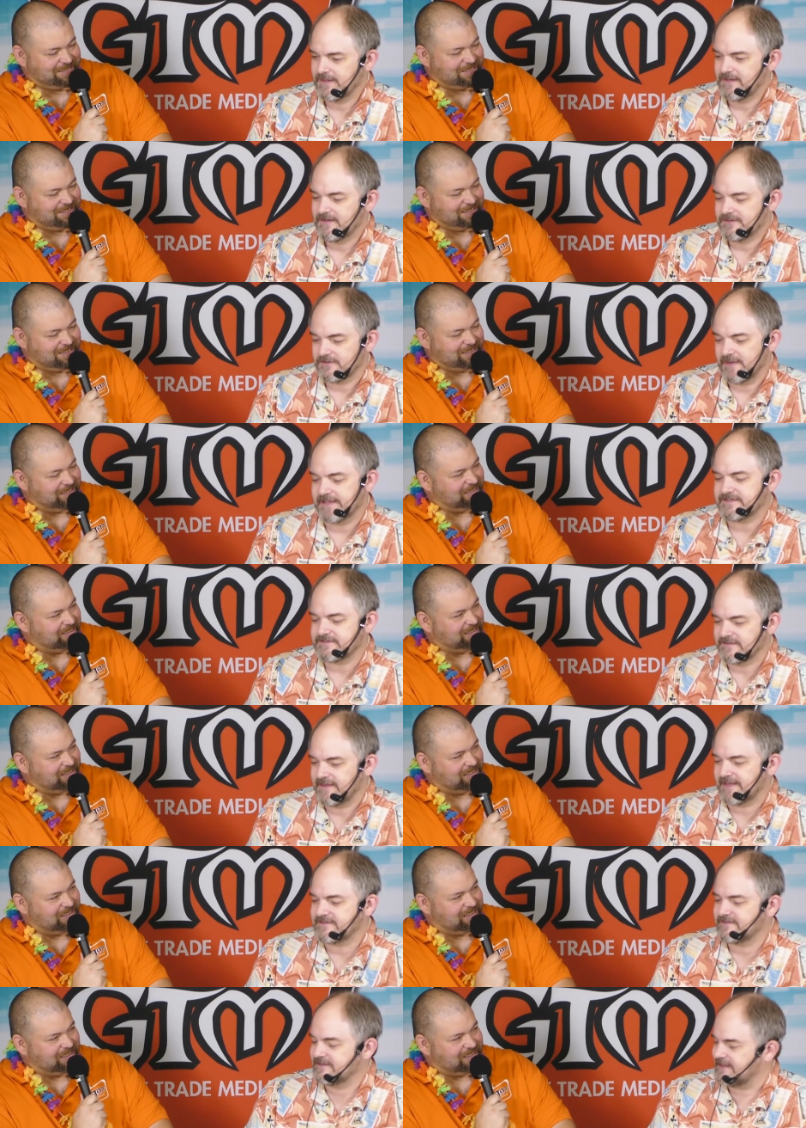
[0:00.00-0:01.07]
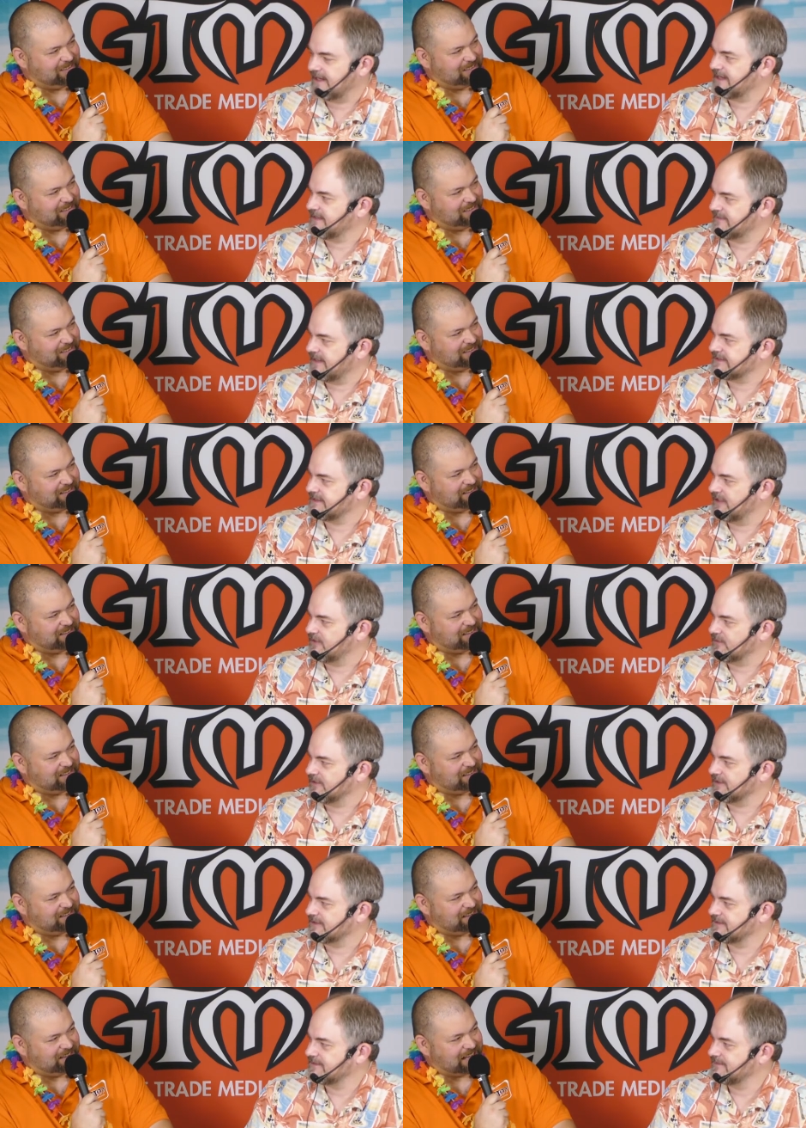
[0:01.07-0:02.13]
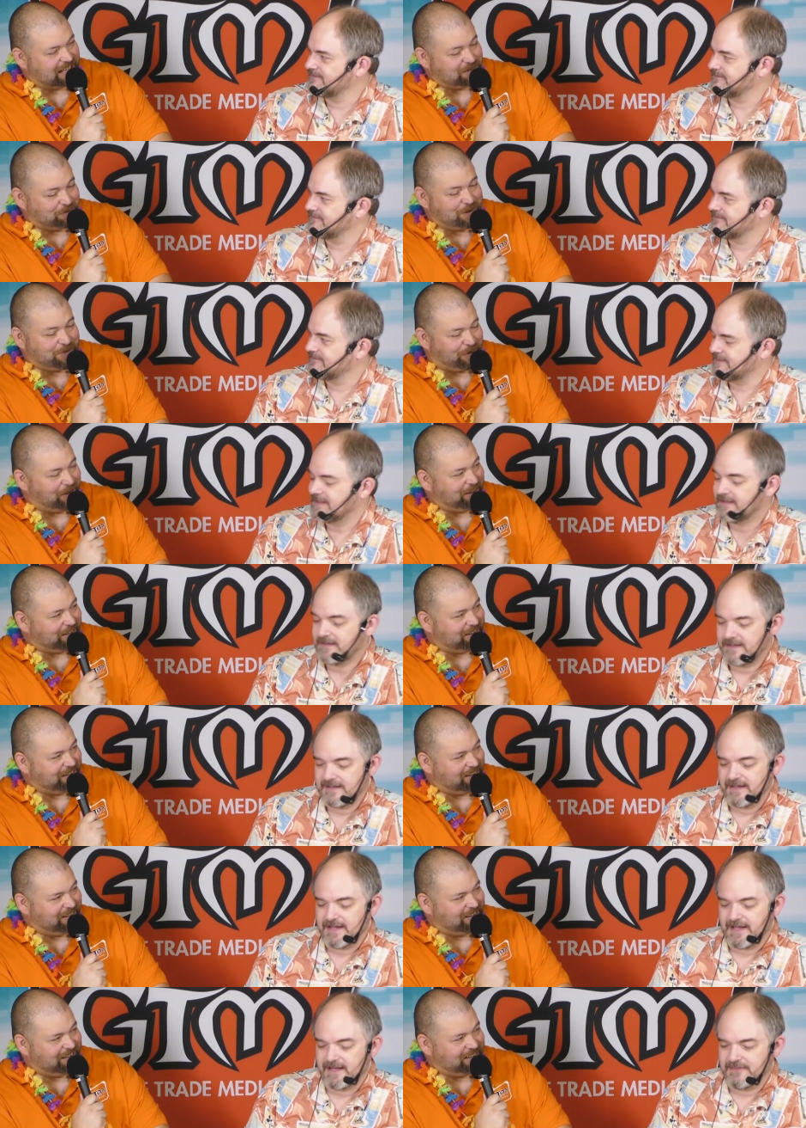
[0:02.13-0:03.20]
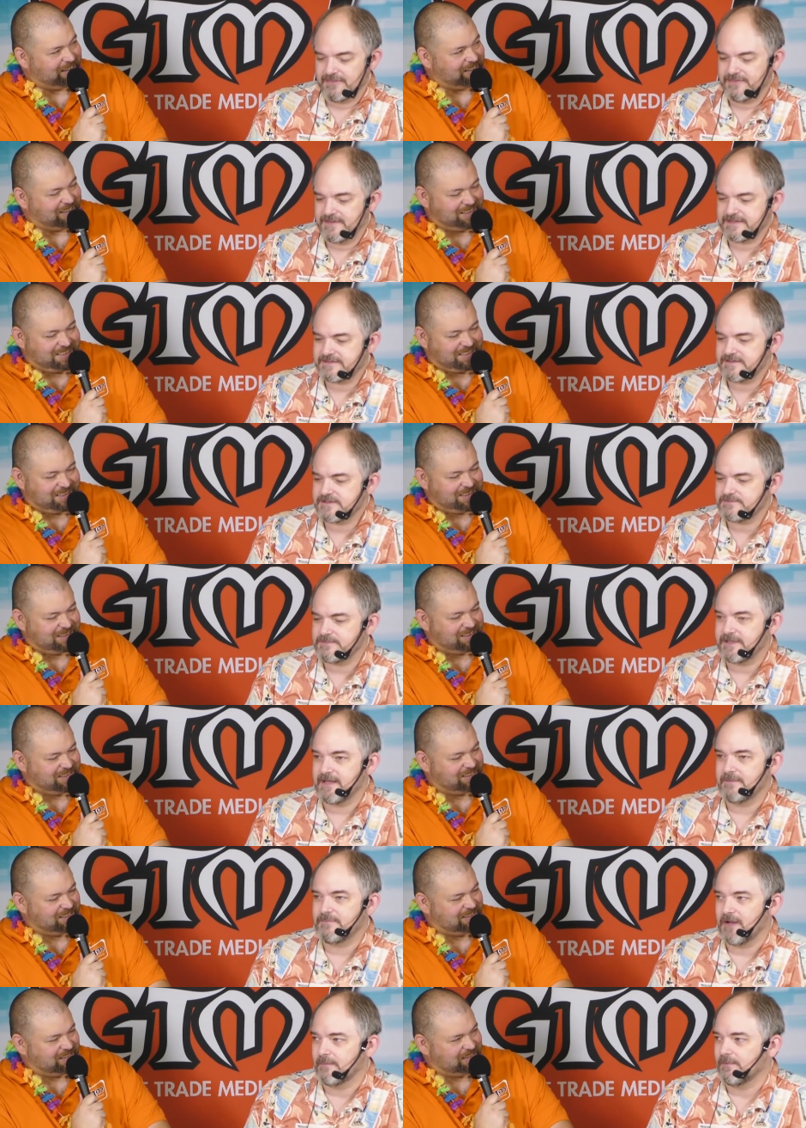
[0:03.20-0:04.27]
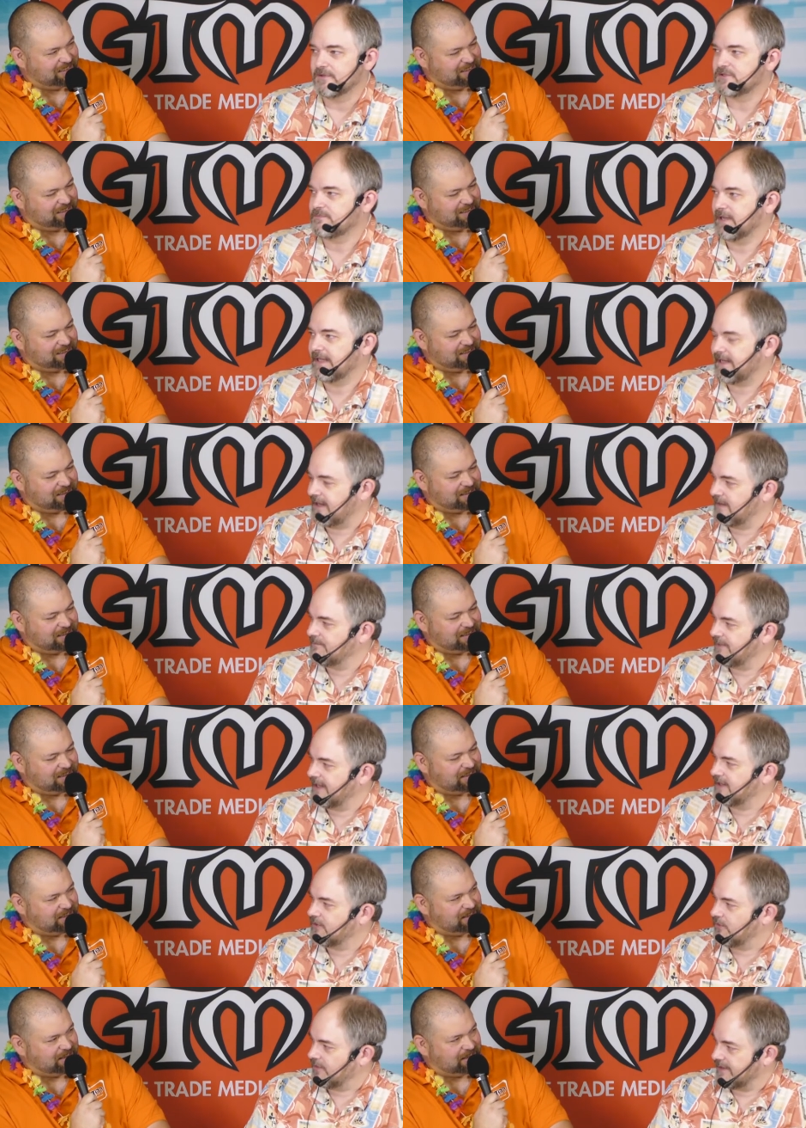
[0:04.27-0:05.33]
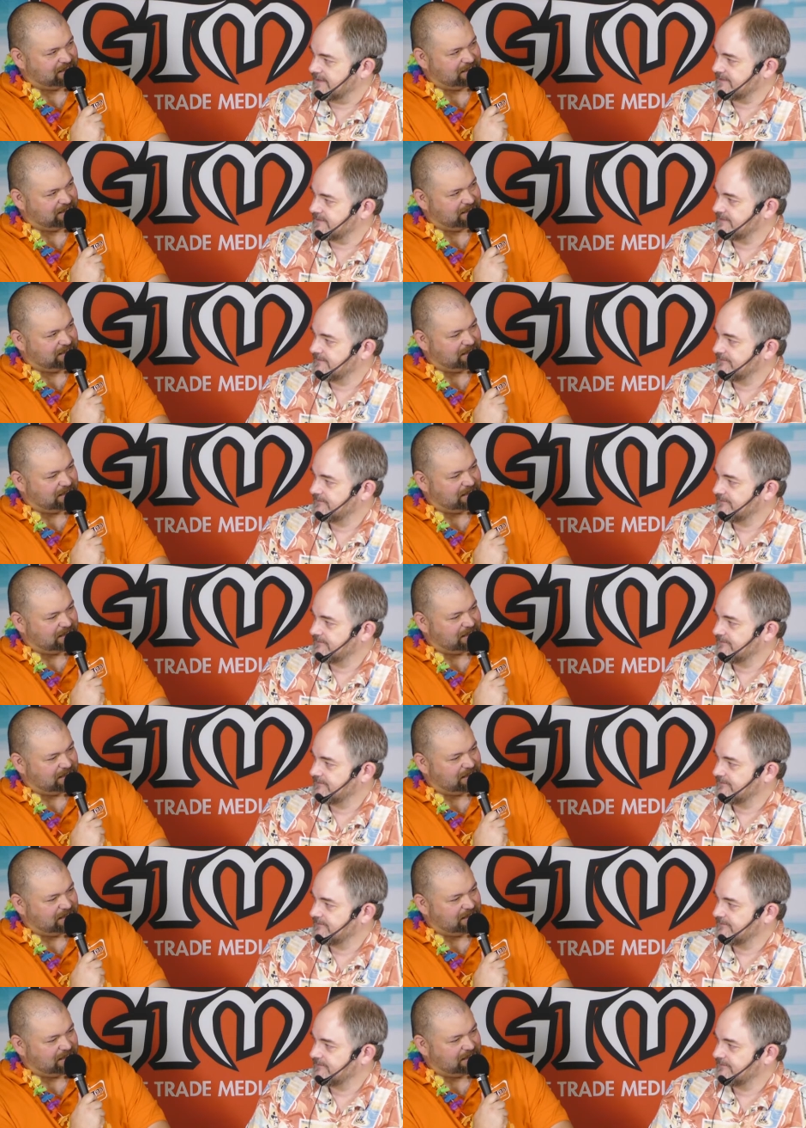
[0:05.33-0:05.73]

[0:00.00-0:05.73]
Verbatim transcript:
Speaker 1: so that's that's the deck, and that's how it works. That's pretty fun. Uh, this is being published by Campaign Coins.